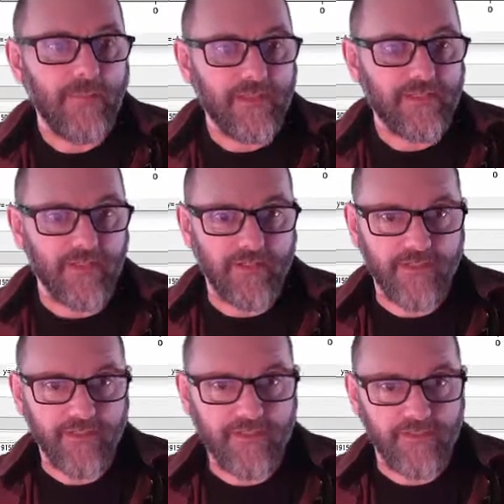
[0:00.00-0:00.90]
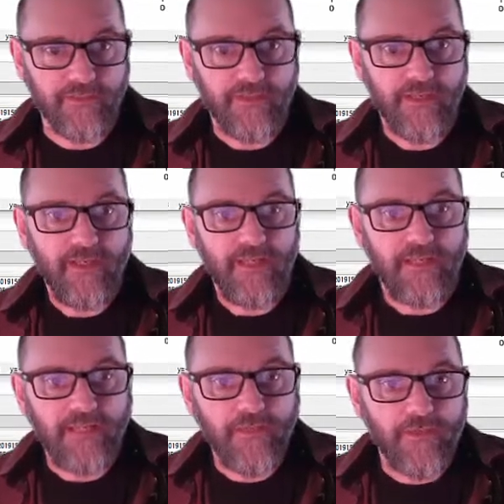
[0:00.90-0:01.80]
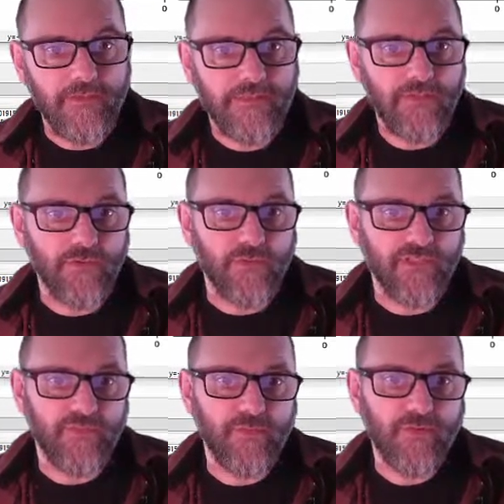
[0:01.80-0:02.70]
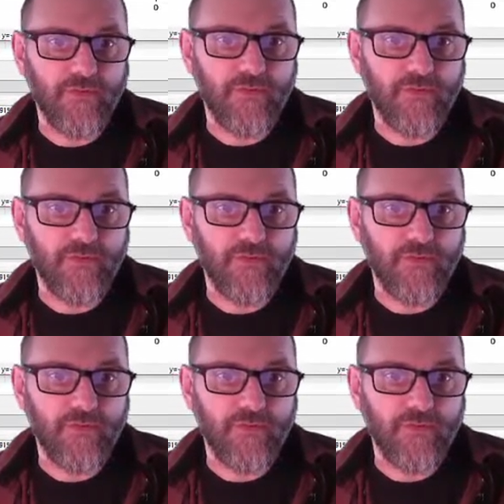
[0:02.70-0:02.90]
based on distance. And now that the centroids have